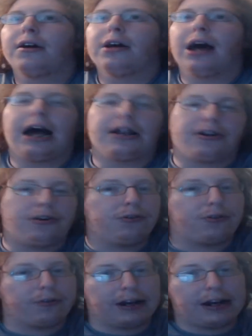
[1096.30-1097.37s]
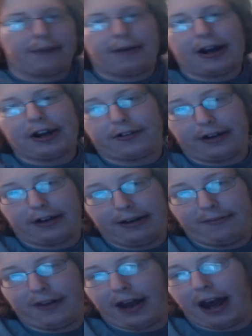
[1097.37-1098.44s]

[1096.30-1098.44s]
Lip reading: I do drink on my streams.